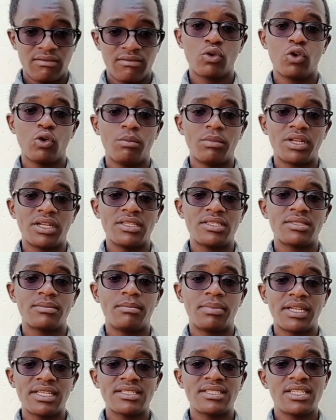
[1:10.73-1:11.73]
Fellow
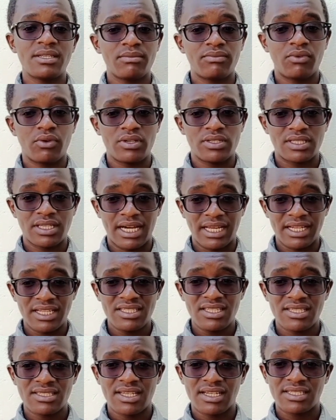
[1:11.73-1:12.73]
comrades praised him for his
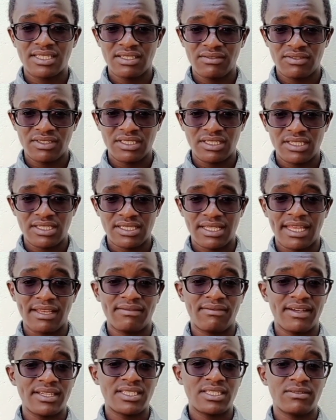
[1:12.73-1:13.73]
courageous activities
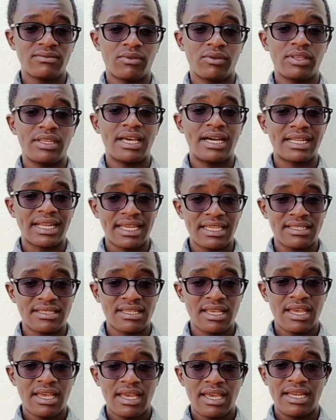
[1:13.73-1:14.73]
like fighting for their
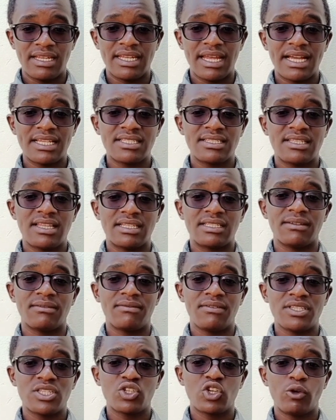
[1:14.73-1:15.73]
rights and urged
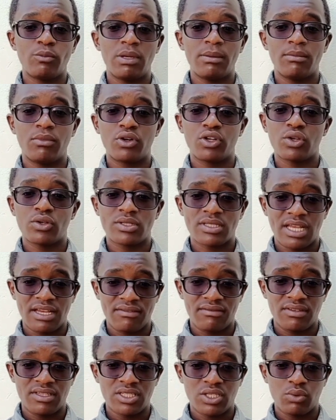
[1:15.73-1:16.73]
that a physical memorial
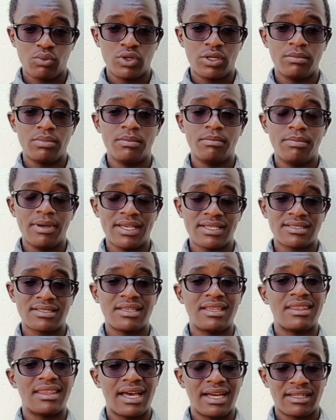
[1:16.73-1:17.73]
service will be
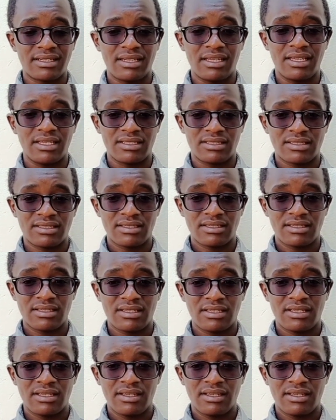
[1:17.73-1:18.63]
best in that case.